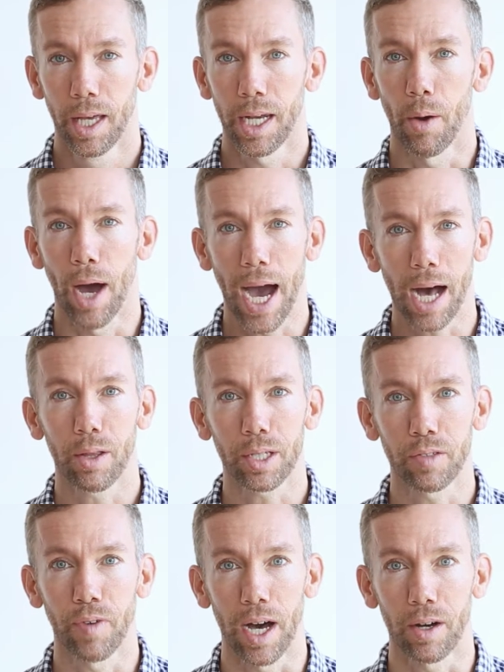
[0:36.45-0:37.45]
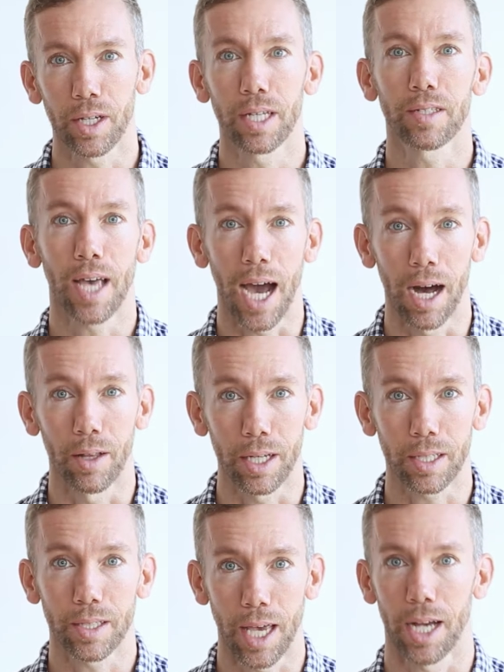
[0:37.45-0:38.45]
Now a hallux valgus,
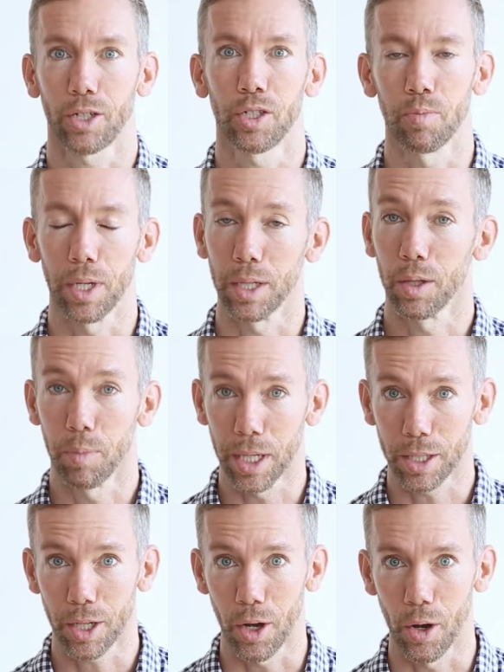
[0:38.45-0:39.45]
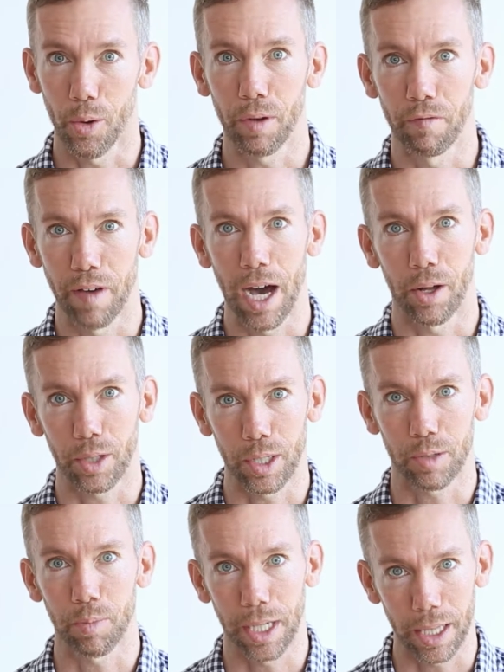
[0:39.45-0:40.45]
hallux actually meaning the big toe, and
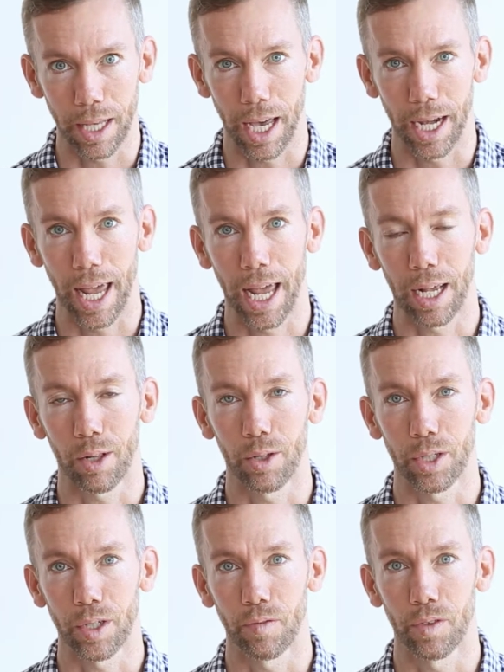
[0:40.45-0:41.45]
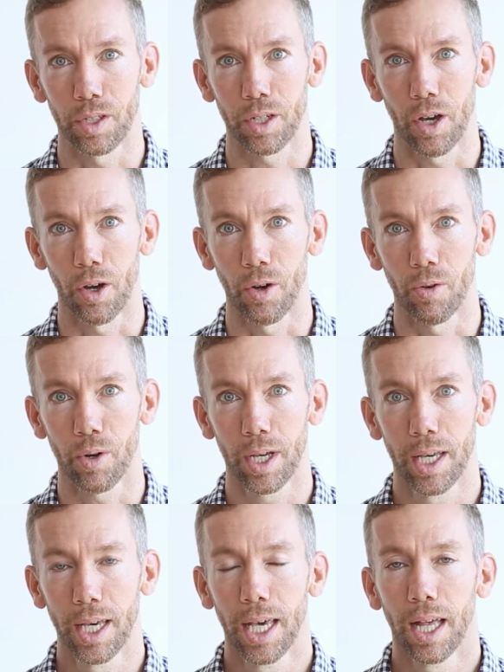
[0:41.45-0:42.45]
valgus meaning that angling of the toe,
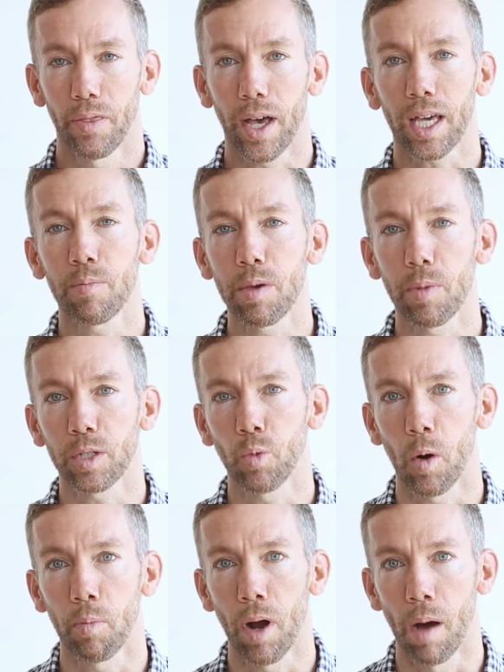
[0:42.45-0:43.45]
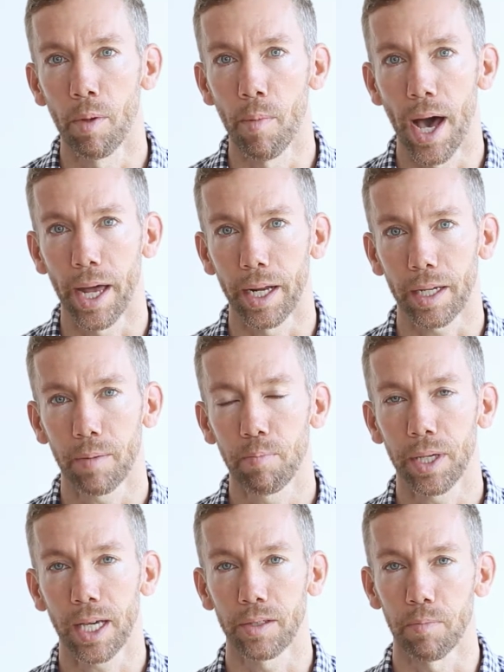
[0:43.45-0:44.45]
that can be much more problematic
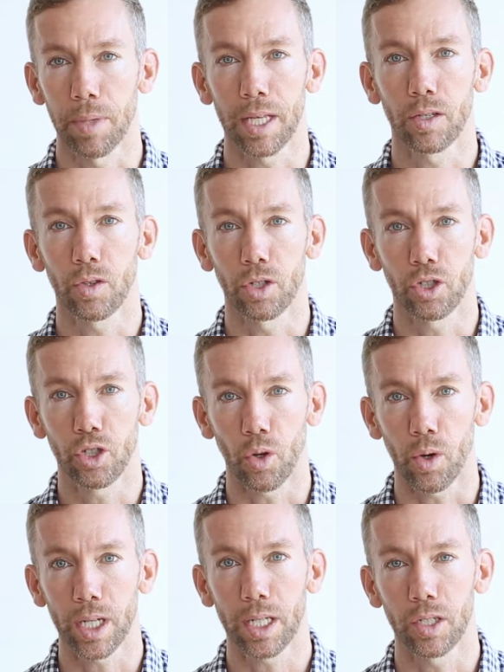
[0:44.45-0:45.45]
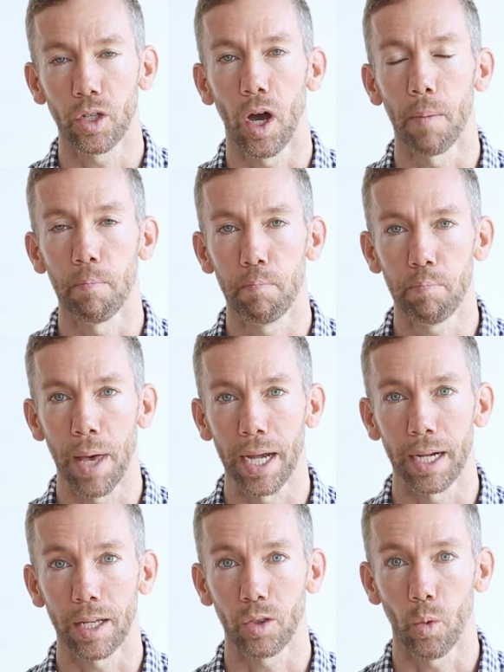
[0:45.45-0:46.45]
because it means the joint is not
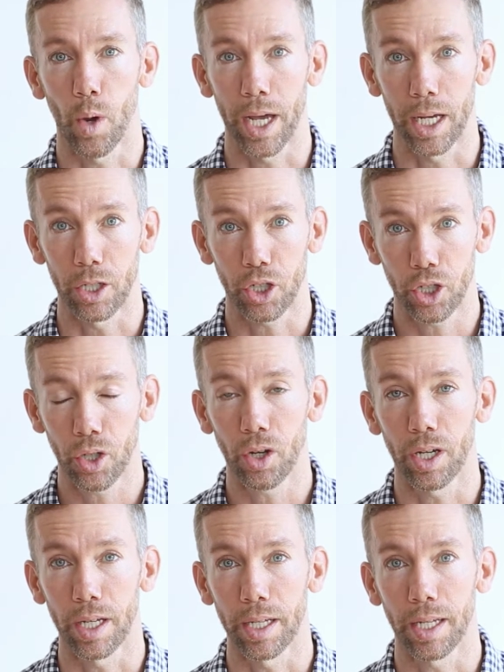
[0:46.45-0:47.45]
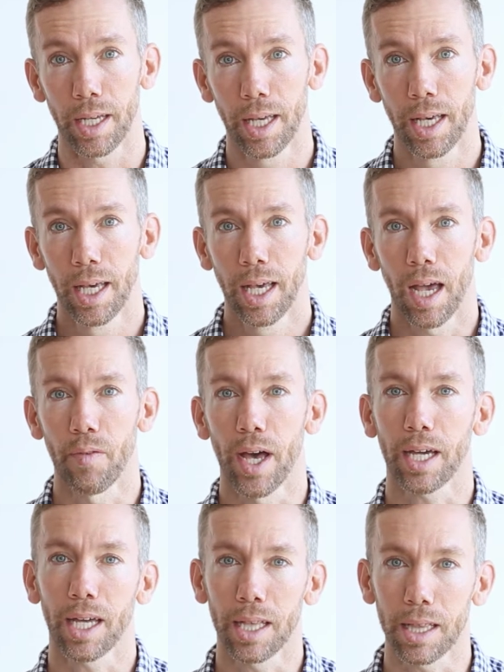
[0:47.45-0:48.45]
bending the way it should, and
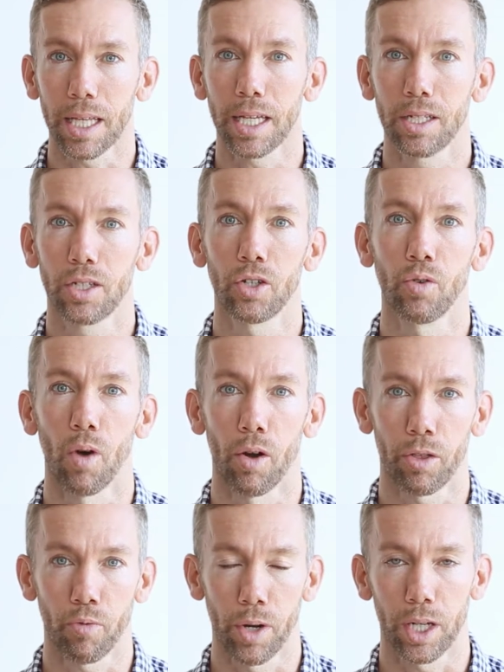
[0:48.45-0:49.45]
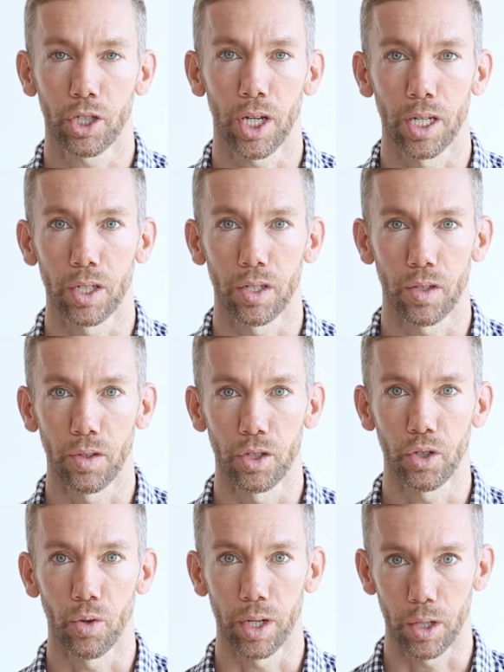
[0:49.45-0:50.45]
that can lead to arthritic changes in the
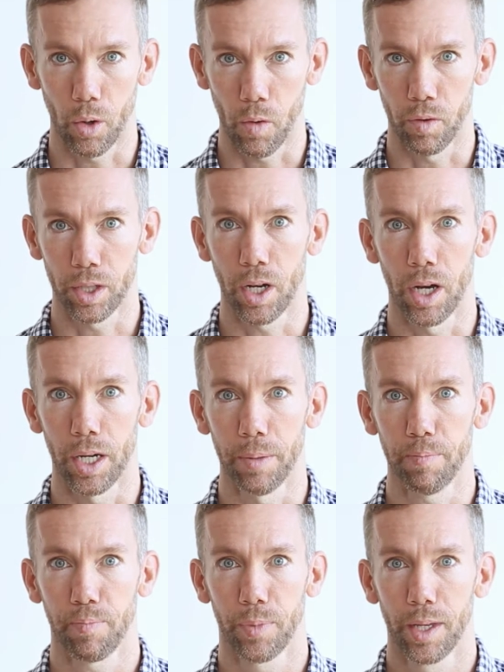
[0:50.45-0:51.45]
joint over time.